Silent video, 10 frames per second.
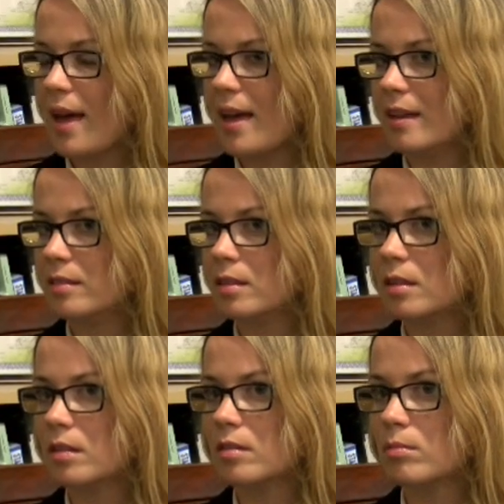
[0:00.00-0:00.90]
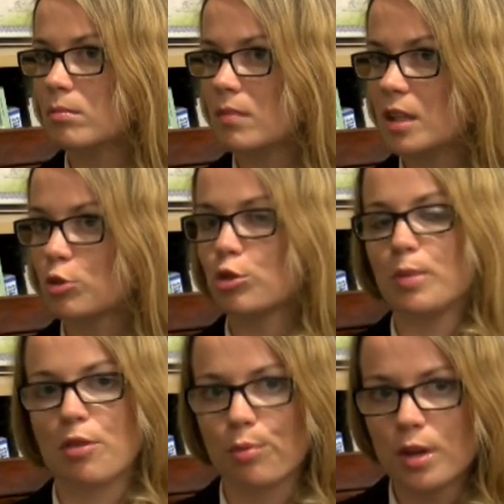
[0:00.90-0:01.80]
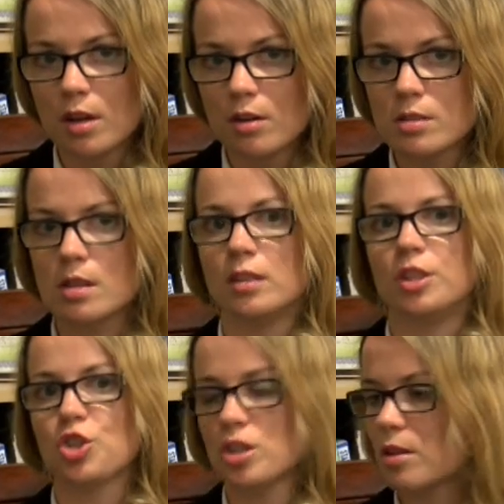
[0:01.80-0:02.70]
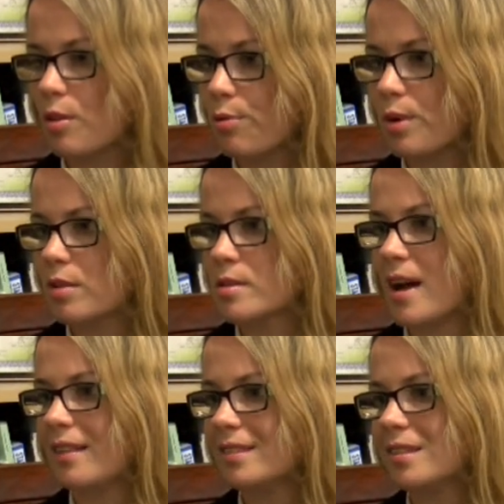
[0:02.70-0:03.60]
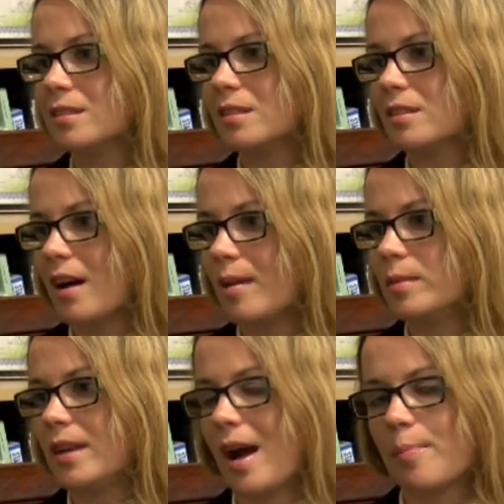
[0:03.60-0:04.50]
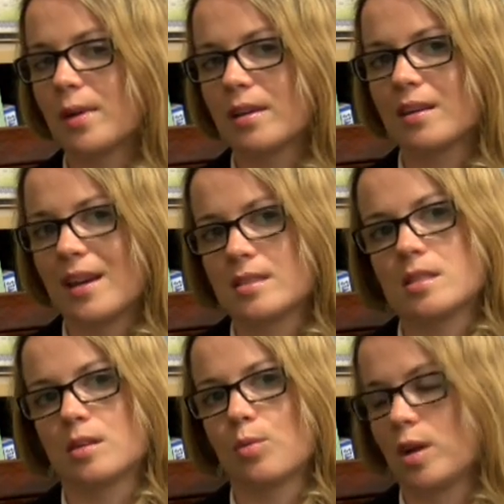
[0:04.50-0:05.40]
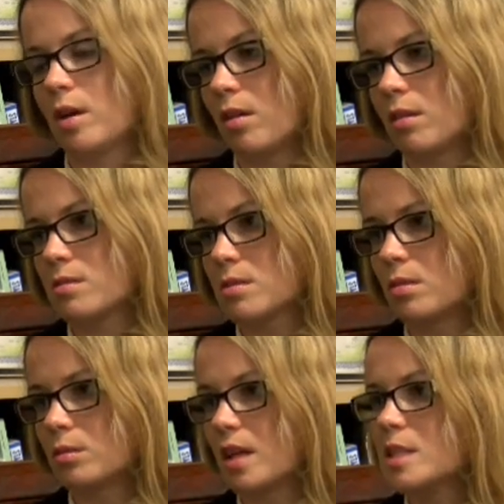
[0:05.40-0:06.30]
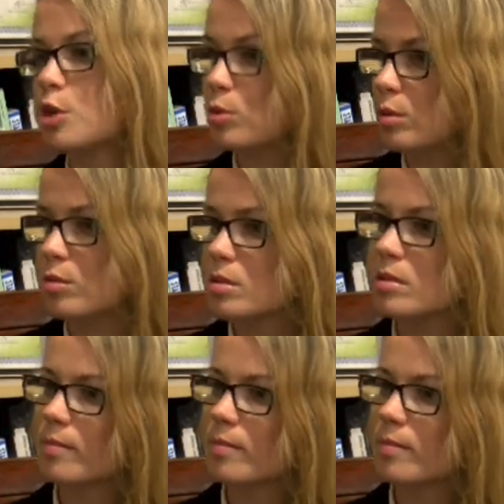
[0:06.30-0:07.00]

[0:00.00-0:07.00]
And it could be 3 years, additional 3 years until the time the applicant gets the green card. So that's a good news.